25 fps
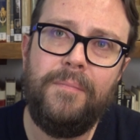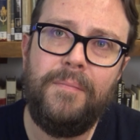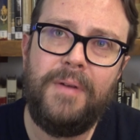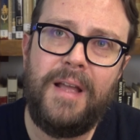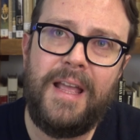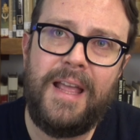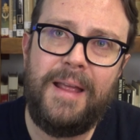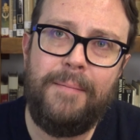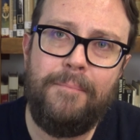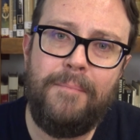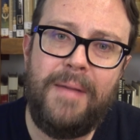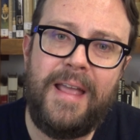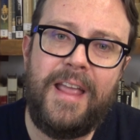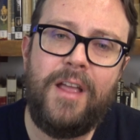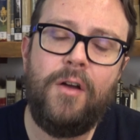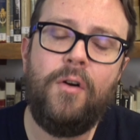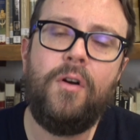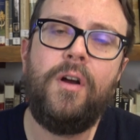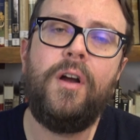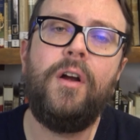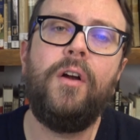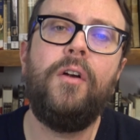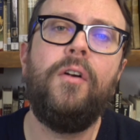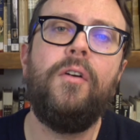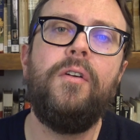It may
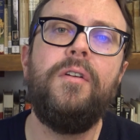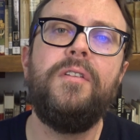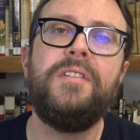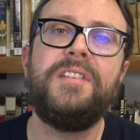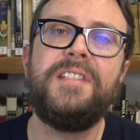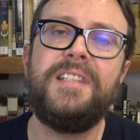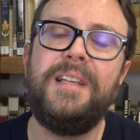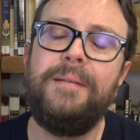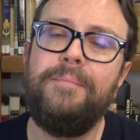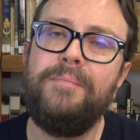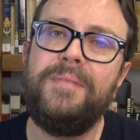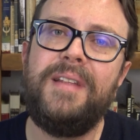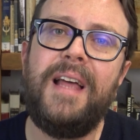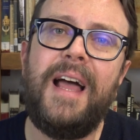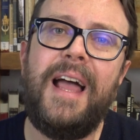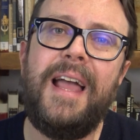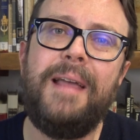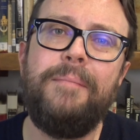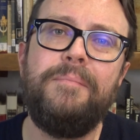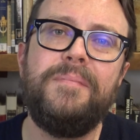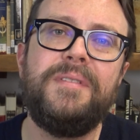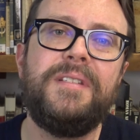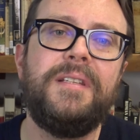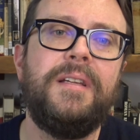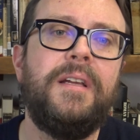occur
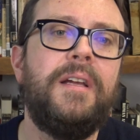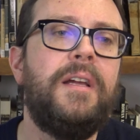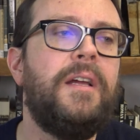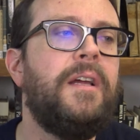sometimes